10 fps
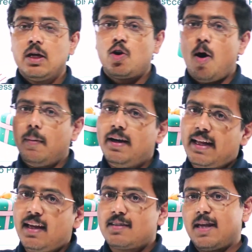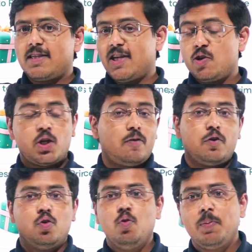commenting is essential for
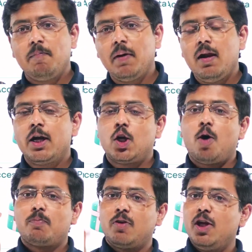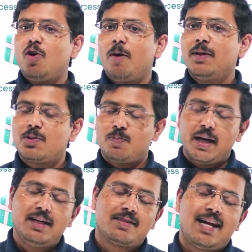you people. Top 3 comments
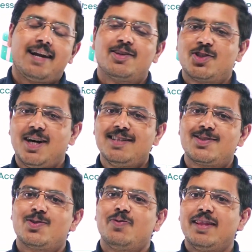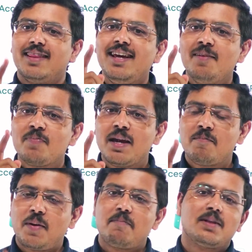might stand a chance to win the Prep